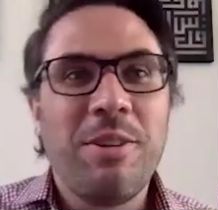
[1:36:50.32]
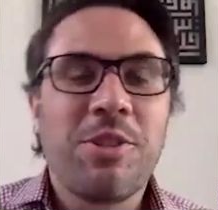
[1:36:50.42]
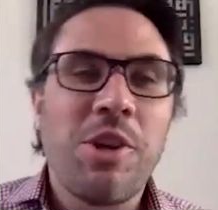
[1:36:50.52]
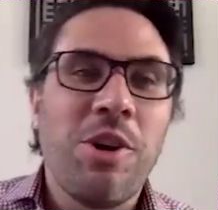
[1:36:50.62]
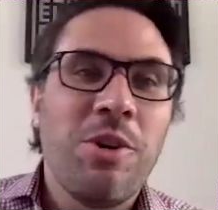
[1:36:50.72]

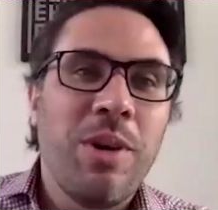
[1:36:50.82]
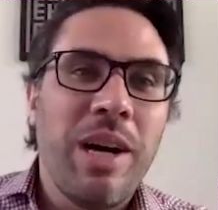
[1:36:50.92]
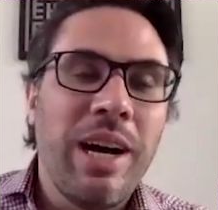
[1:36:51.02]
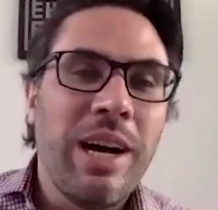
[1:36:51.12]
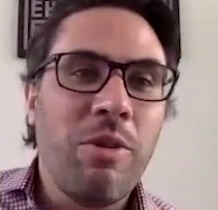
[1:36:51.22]

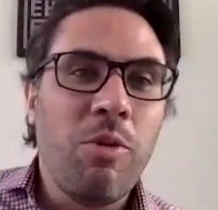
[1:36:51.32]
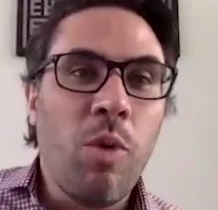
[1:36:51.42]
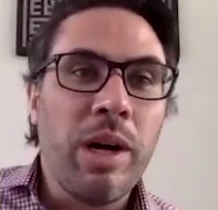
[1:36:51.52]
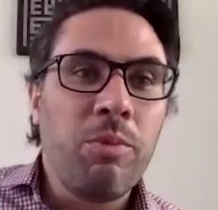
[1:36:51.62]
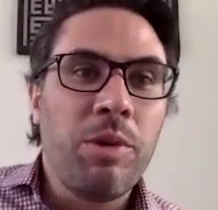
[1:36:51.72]
So
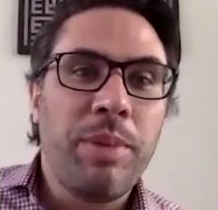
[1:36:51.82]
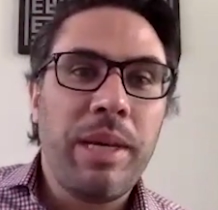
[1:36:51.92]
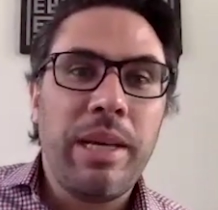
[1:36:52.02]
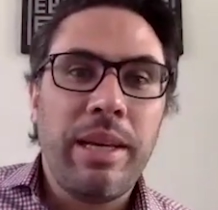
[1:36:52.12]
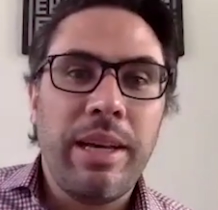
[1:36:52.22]
one would
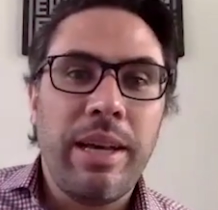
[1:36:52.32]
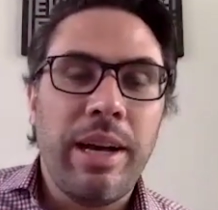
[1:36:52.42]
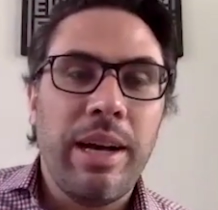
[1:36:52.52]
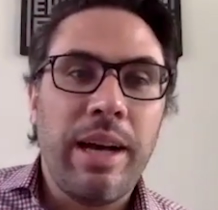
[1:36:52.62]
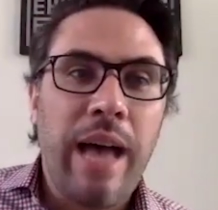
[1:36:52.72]
be
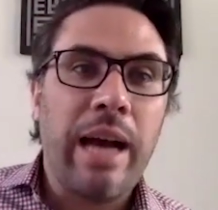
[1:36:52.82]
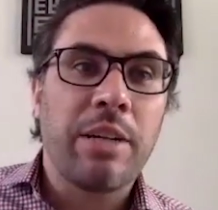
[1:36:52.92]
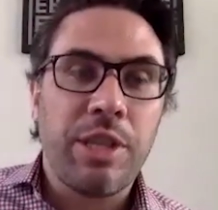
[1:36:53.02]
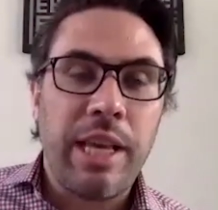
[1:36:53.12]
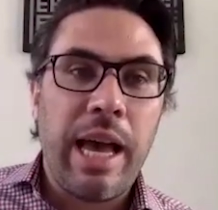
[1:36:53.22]

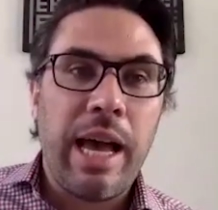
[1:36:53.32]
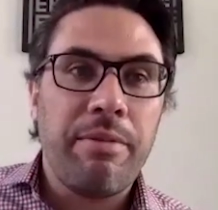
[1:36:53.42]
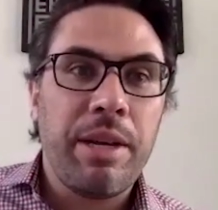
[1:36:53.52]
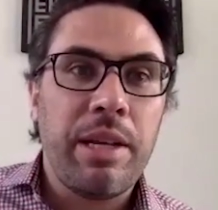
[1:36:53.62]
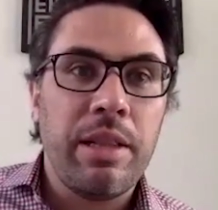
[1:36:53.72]
actually
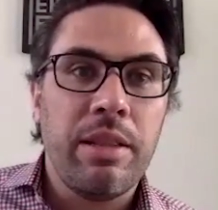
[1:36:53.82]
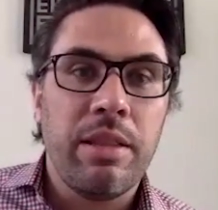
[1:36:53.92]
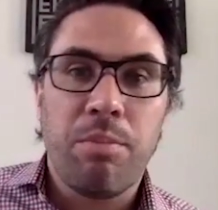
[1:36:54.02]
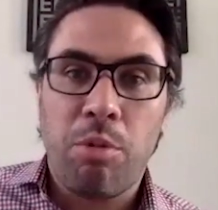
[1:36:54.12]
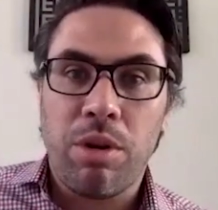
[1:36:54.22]
having
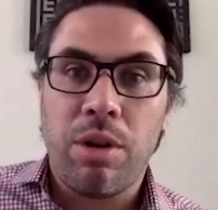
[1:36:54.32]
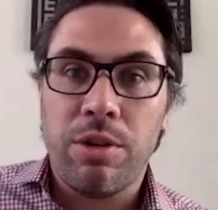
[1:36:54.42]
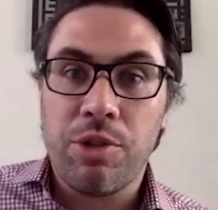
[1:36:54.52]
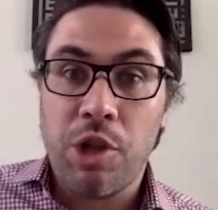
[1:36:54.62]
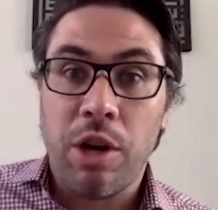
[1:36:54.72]
the
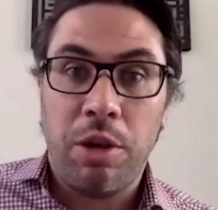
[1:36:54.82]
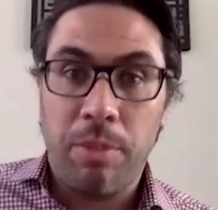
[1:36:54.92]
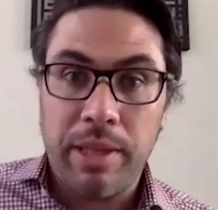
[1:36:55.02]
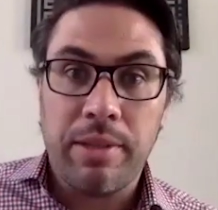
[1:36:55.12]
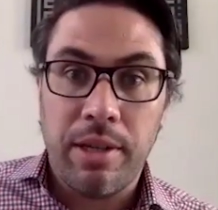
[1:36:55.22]
protocols
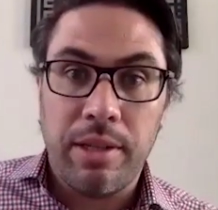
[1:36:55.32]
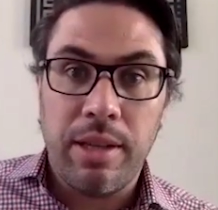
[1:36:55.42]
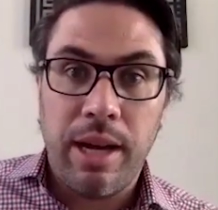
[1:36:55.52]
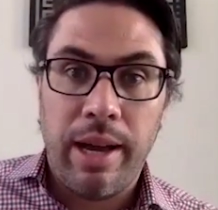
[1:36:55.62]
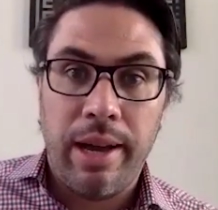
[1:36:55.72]
documented
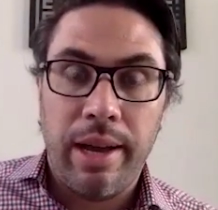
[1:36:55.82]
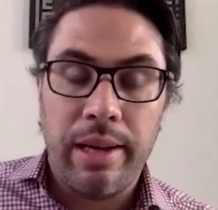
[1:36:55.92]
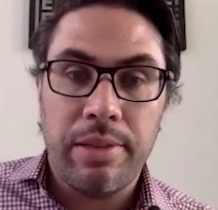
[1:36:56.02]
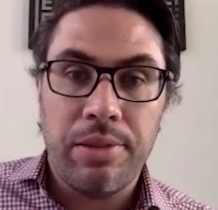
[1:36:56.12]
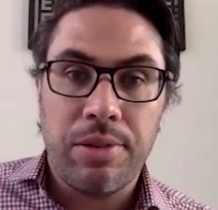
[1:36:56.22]

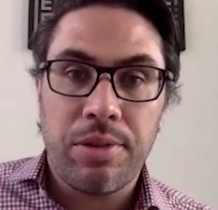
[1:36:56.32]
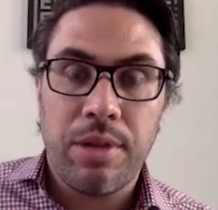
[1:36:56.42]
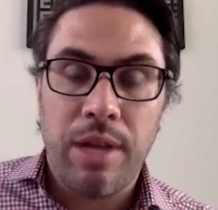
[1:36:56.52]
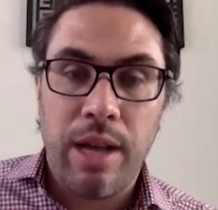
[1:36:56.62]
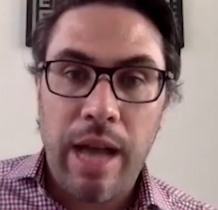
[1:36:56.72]
and
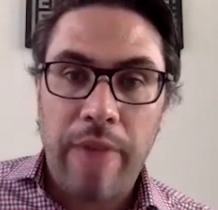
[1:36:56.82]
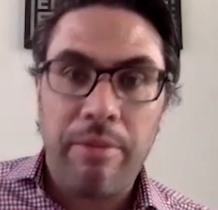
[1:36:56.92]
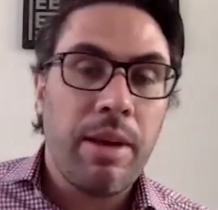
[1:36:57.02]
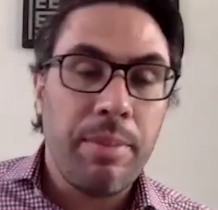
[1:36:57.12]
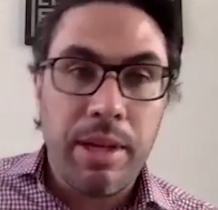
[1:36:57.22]

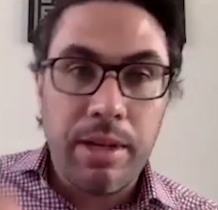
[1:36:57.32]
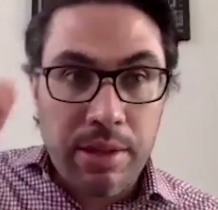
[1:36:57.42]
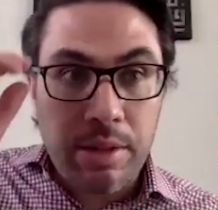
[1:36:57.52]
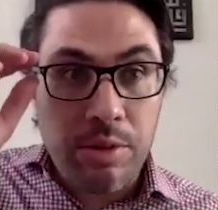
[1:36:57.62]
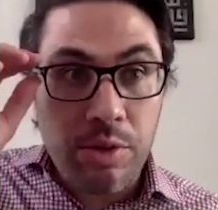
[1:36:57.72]
having them in a
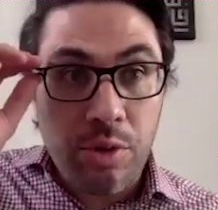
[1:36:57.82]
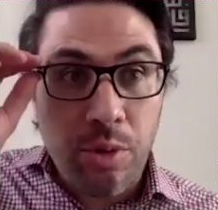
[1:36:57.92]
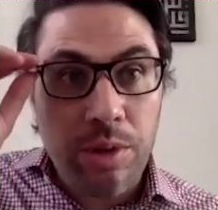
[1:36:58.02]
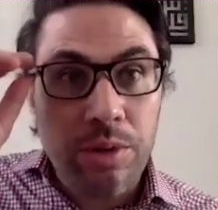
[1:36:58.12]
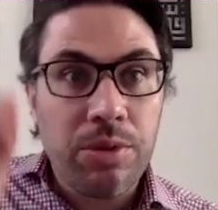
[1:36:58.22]
single
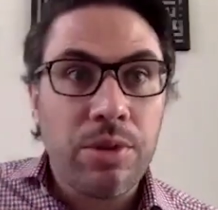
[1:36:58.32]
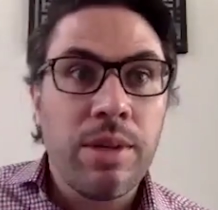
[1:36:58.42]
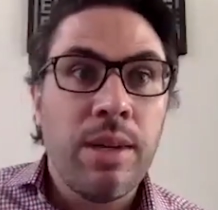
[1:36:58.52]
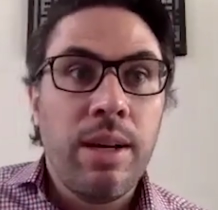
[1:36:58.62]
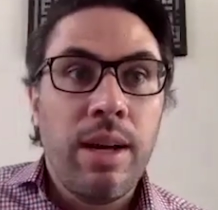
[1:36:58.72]
source.
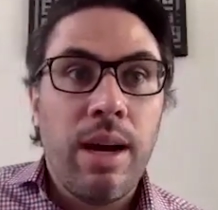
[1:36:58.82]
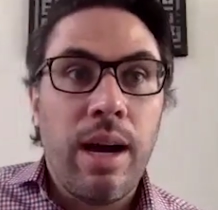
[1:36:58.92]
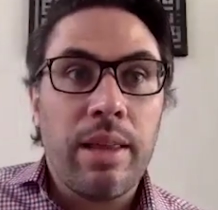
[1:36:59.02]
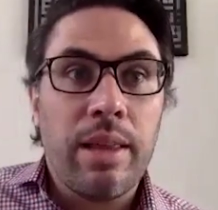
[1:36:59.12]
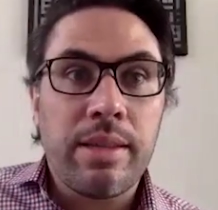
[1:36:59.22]

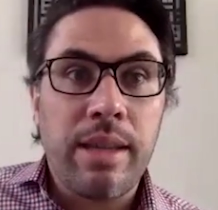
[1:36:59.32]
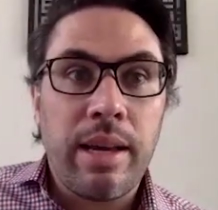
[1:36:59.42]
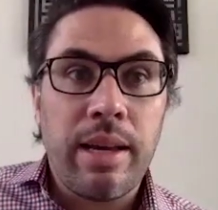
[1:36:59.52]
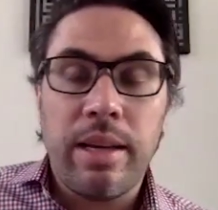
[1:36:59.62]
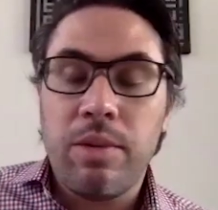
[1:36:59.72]
The
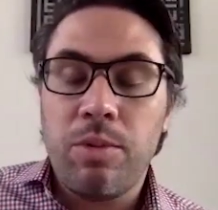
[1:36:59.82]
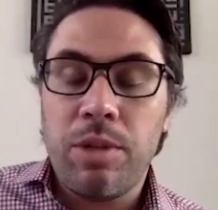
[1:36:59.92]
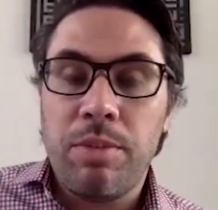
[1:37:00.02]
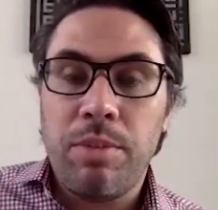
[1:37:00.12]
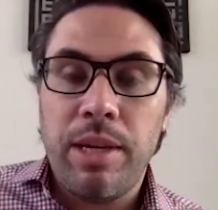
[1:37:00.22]
second
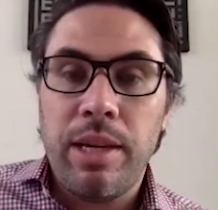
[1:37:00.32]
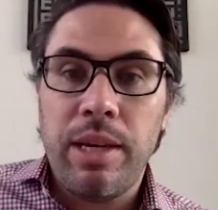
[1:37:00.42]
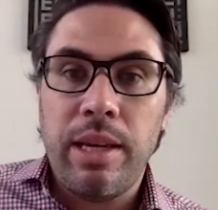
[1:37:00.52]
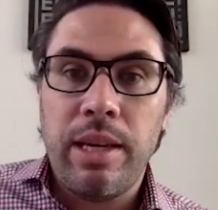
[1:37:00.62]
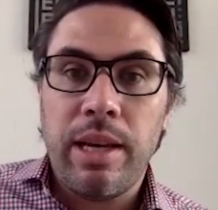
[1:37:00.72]
would be